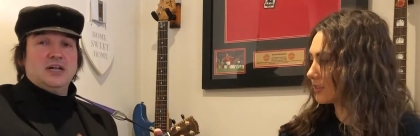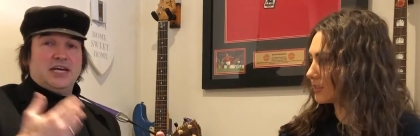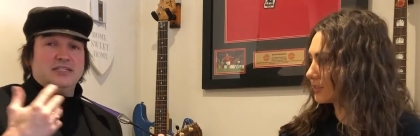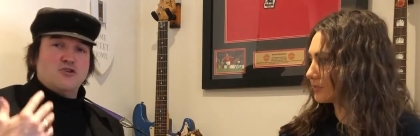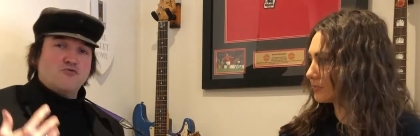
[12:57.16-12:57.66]

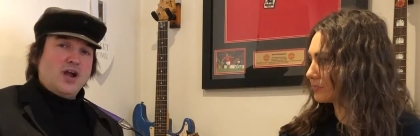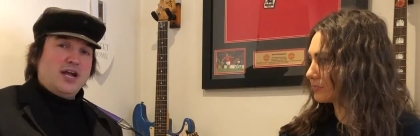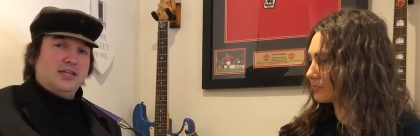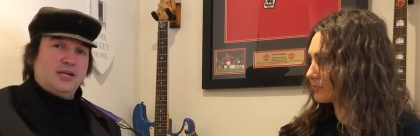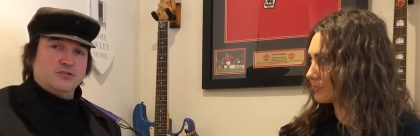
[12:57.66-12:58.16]
Speaker 1: that's a
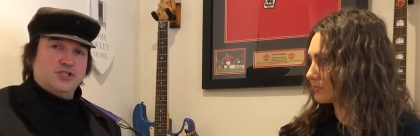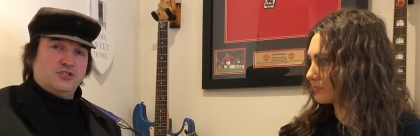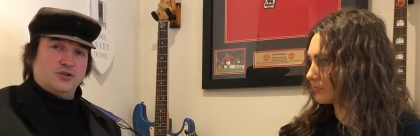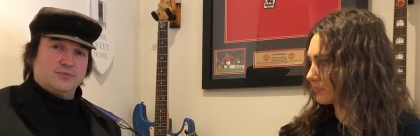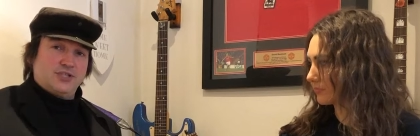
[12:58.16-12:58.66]
really good
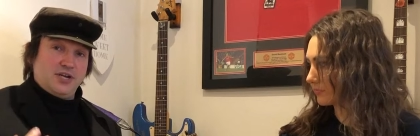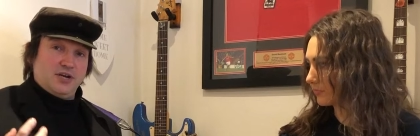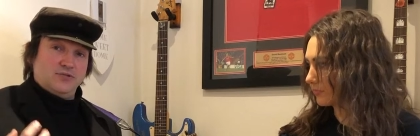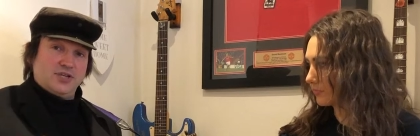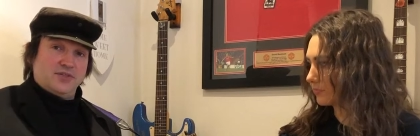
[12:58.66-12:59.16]
strum to
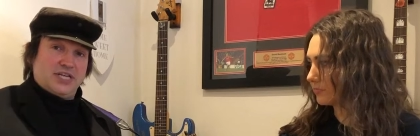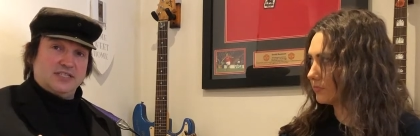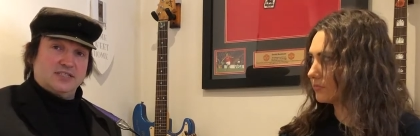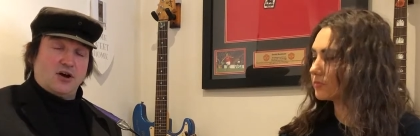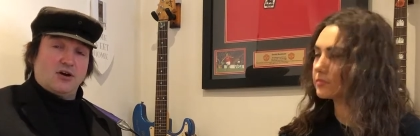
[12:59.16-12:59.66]
use on this
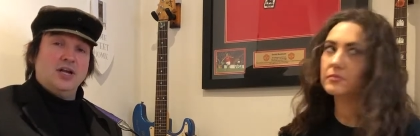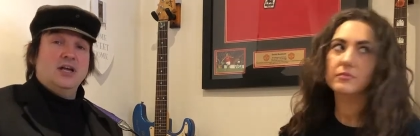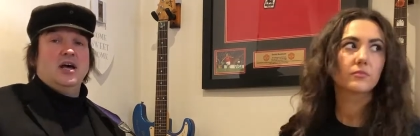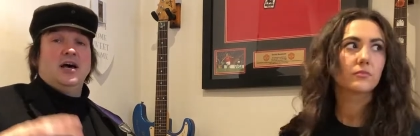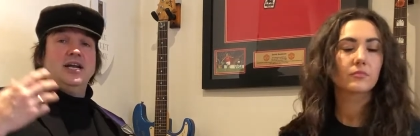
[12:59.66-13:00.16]
song,
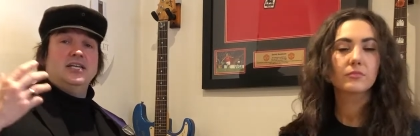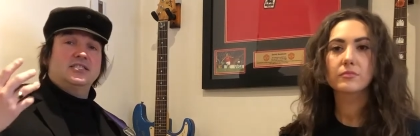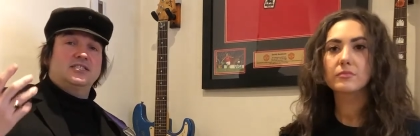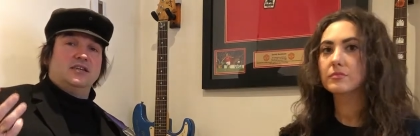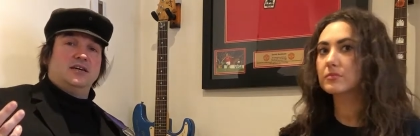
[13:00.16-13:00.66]
and
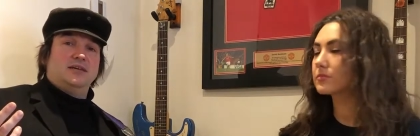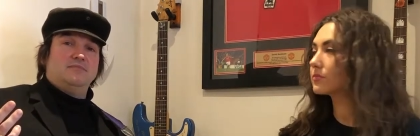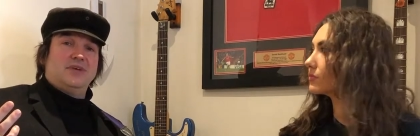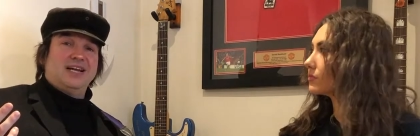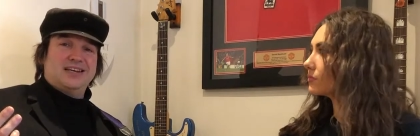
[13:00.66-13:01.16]
it's
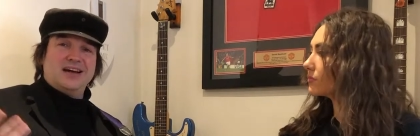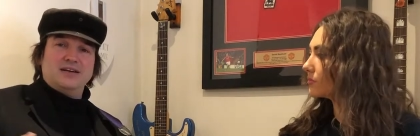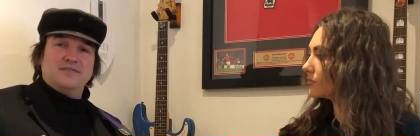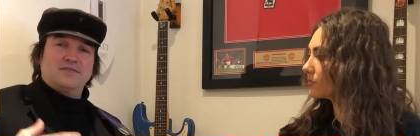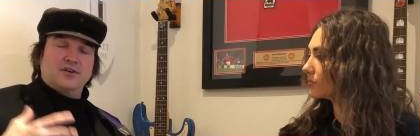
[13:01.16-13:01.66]
it kind
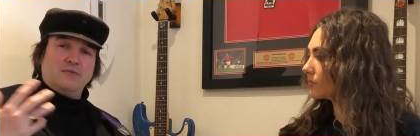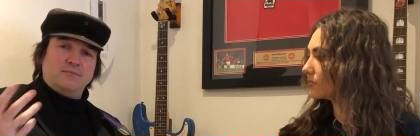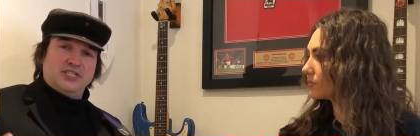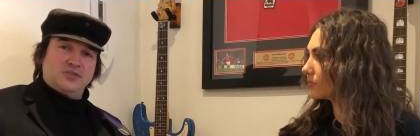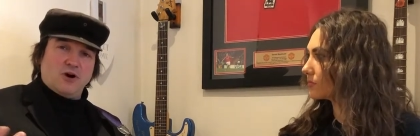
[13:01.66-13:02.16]
of
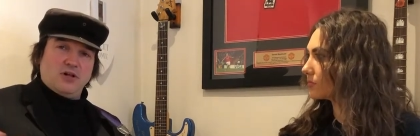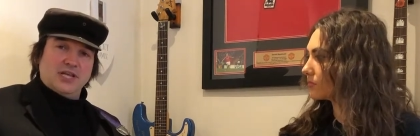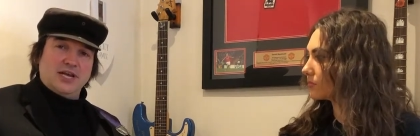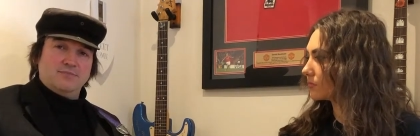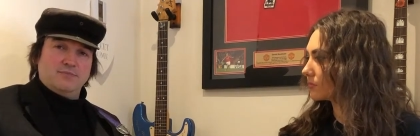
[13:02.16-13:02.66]
copies what
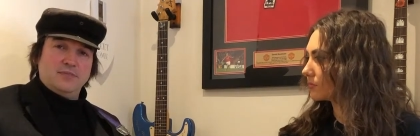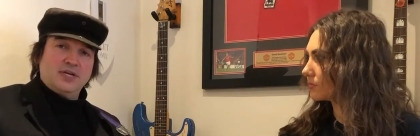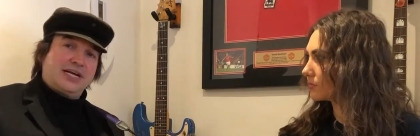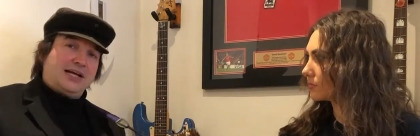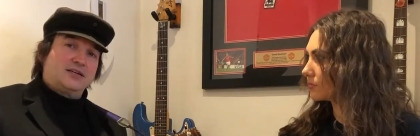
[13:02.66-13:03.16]
Liam
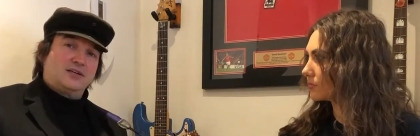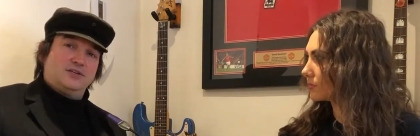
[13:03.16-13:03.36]
Gallagher